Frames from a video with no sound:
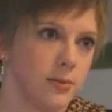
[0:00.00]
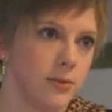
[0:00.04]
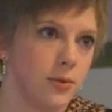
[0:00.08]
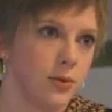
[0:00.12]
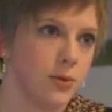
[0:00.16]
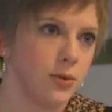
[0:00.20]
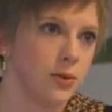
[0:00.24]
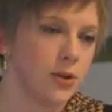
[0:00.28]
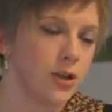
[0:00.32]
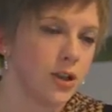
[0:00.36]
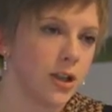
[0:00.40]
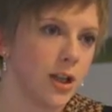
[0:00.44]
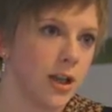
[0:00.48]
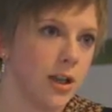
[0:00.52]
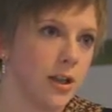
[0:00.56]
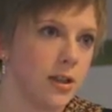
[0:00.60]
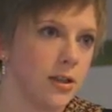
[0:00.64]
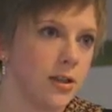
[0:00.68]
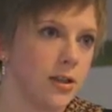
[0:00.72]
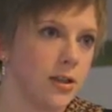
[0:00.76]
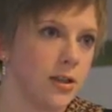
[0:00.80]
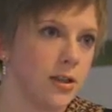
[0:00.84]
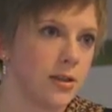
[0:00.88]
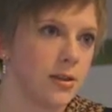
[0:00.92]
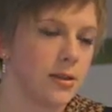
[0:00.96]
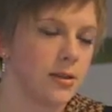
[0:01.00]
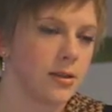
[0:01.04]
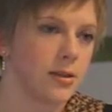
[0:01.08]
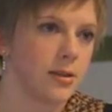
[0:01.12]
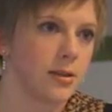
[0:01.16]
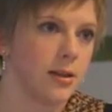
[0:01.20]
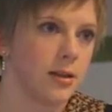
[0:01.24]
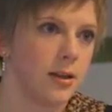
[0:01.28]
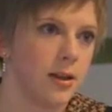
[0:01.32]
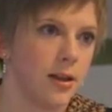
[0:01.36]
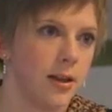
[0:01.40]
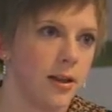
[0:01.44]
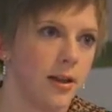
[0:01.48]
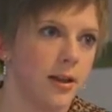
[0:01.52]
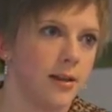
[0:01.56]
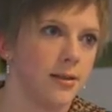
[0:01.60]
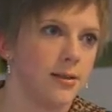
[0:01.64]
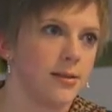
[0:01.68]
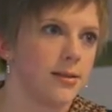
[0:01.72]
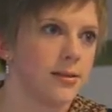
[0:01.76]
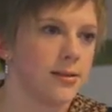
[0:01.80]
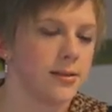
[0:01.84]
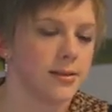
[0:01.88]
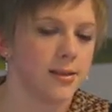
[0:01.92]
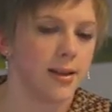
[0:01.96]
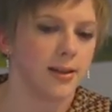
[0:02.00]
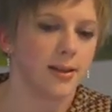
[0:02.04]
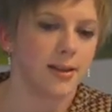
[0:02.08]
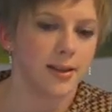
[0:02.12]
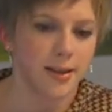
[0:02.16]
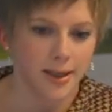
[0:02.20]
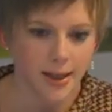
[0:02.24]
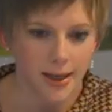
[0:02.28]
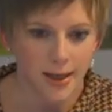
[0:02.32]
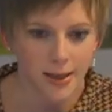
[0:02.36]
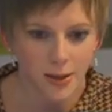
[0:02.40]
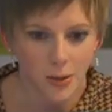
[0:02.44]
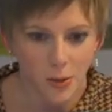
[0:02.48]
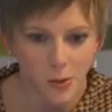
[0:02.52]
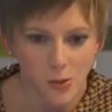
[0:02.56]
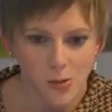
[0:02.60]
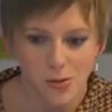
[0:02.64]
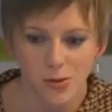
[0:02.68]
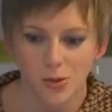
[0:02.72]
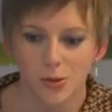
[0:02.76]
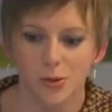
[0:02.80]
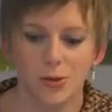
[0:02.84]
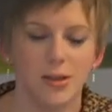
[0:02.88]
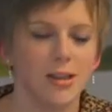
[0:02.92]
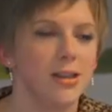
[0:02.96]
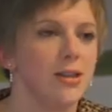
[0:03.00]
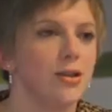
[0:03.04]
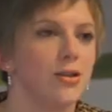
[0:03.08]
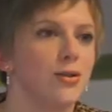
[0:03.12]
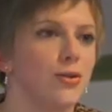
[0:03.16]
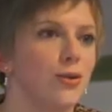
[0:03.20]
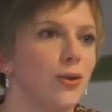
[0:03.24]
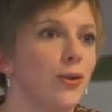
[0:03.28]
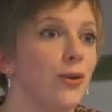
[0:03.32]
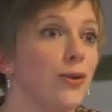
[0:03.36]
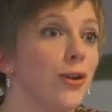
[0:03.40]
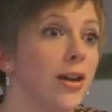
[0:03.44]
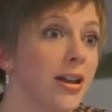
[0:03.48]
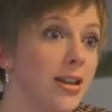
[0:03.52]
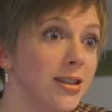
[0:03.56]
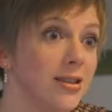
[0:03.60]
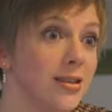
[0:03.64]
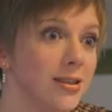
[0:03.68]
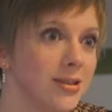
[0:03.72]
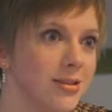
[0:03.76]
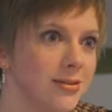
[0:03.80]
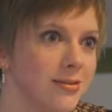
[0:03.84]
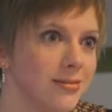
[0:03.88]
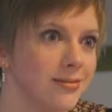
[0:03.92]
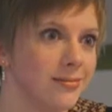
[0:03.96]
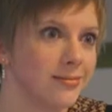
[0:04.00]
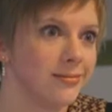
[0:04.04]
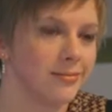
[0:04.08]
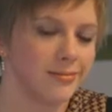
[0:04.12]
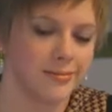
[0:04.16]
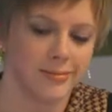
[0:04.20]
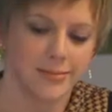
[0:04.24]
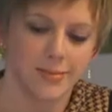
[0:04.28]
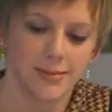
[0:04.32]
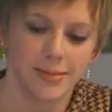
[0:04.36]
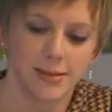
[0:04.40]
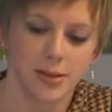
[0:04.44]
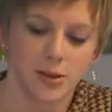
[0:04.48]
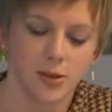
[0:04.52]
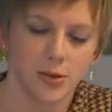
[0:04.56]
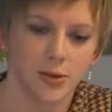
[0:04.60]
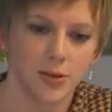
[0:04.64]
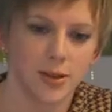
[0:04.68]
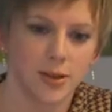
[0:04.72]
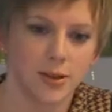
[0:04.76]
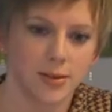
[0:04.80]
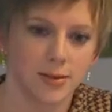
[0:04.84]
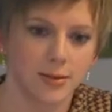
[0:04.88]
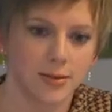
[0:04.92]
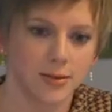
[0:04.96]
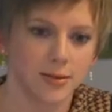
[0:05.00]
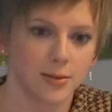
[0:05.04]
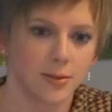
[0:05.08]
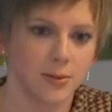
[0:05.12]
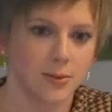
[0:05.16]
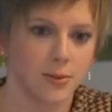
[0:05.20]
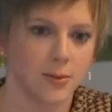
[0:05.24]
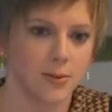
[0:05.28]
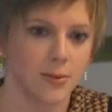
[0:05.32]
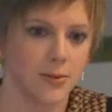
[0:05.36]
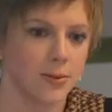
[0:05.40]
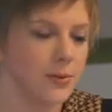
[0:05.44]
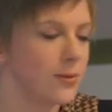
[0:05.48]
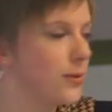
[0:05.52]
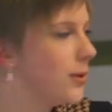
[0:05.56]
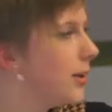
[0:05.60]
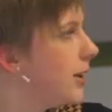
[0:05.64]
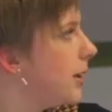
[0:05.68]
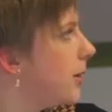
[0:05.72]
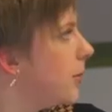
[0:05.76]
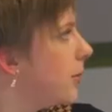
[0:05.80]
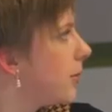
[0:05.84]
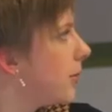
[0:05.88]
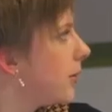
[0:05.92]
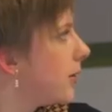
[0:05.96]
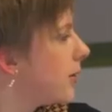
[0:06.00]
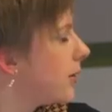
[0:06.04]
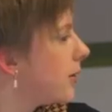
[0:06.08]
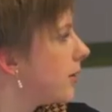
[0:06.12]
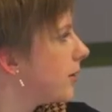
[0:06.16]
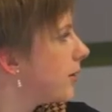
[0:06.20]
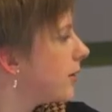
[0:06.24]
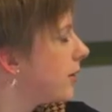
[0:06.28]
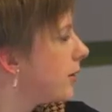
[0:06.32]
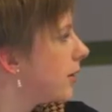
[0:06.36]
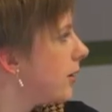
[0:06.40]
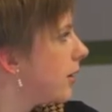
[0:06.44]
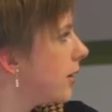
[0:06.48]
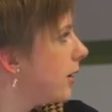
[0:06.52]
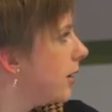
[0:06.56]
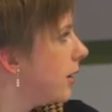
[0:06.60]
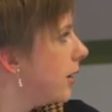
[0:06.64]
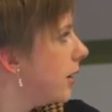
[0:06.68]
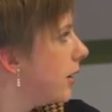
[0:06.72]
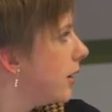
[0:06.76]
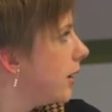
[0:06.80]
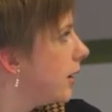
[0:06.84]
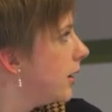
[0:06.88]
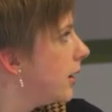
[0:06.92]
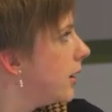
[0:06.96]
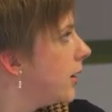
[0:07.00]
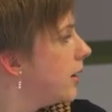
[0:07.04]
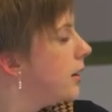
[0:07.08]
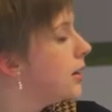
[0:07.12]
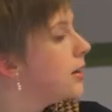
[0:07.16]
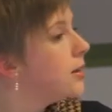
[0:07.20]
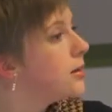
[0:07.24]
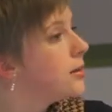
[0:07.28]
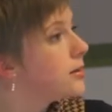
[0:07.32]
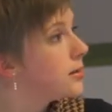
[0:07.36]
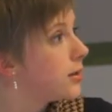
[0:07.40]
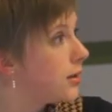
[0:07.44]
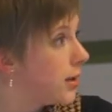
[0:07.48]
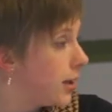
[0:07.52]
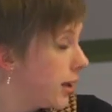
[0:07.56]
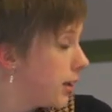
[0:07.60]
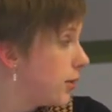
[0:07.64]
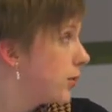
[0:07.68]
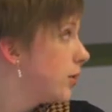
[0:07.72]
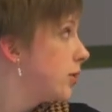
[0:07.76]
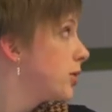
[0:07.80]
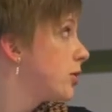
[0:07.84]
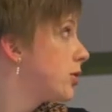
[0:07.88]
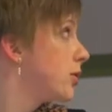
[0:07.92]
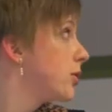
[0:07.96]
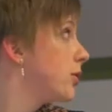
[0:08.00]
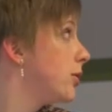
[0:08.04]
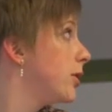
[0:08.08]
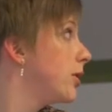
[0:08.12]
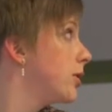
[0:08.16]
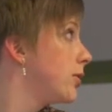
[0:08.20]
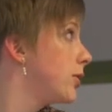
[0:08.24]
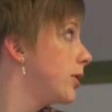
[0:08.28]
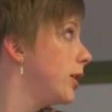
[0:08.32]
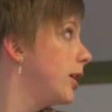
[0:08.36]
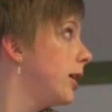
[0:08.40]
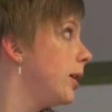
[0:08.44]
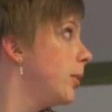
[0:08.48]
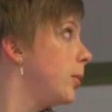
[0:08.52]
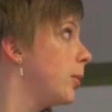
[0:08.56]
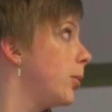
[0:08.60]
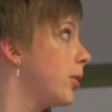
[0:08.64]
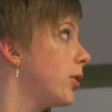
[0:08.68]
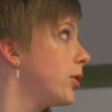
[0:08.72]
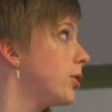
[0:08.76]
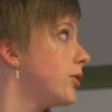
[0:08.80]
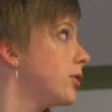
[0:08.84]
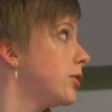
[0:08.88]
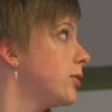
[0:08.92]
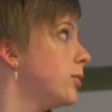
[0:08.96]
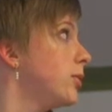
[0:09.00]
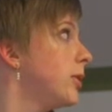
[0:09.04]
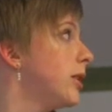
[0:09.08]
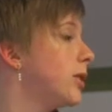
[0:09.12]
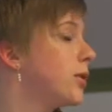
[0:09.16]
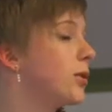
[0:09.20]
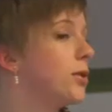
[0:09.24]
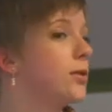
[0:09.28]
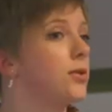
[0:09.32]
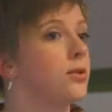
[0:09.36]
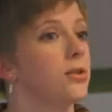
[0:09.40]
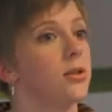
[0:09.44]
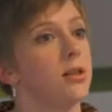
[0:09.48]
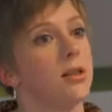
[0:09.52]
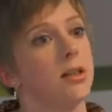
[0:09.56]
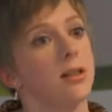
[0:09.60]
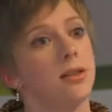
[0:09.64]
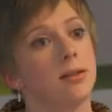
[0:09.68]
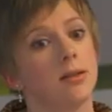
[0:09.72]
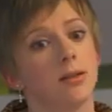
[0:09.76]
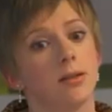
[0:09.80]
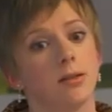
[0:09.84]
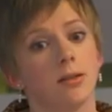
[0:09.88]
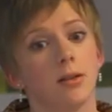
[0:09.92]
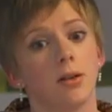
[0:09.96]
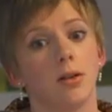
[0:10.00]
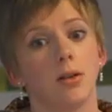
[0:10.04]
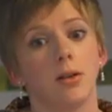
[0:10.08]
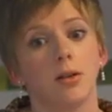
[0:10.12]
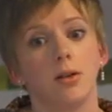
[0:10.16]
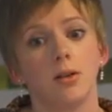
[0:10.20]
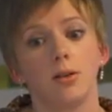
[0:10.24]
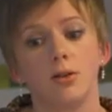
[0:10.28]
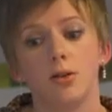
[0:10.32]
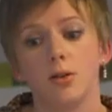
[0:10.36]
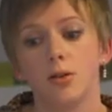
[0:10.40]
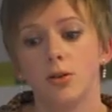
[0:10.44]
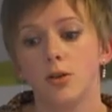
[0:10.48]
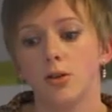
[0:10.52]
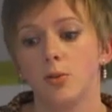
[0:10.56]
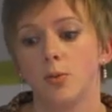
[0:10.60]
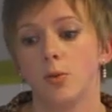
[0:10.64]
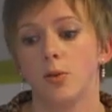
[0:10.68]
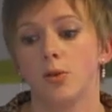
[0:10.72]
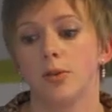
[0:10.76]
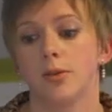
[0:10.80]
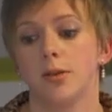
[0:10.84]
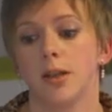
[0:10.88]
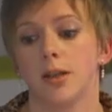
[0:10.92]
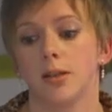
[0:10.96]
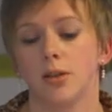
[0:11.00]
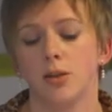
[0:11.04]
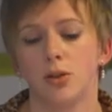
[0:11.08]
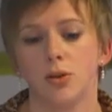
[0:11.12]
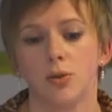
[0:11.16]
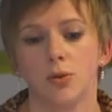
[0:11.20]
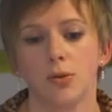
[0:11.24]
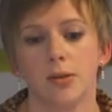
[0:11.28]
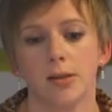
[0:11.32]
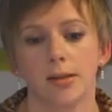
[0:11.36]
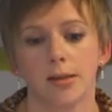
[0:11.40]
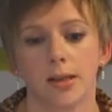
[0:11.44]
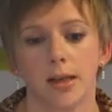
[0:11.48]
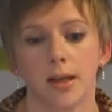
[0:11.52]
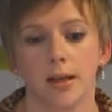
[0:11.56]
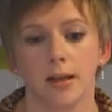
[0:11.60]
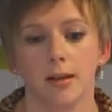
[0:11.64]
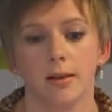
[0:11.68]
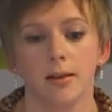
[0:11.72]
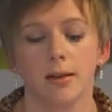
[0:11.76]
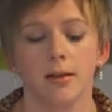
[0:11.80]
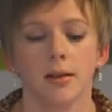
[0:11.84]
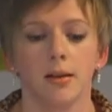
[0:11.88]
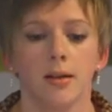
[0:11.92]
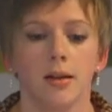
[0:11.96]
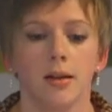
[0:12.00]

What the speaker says: to change it, and that can also lead to fees. So it's really important. The language too, it's really important because it's a document that you send